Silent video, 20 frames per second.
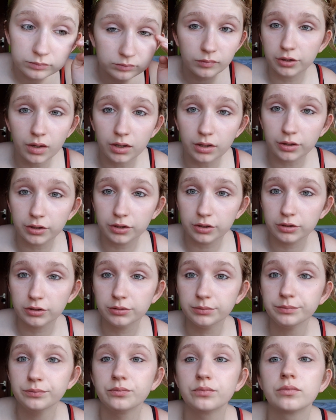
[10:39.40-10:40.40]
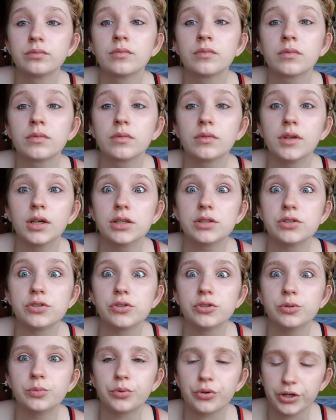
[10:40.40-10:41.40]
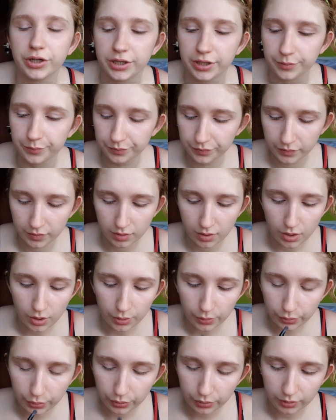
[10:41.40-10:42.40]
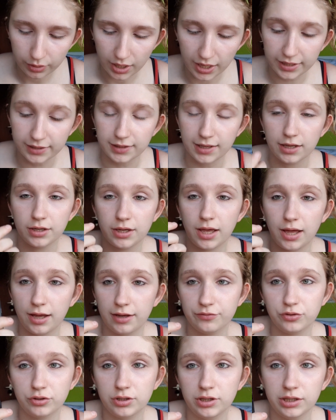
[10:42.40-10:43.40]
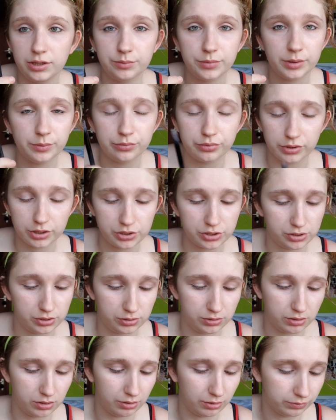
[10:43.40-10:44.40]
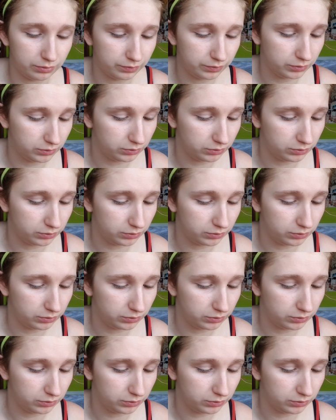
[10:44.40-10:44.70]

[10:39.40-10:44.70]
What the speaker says: There you go. That's so pretty. I have to clean my brushes though.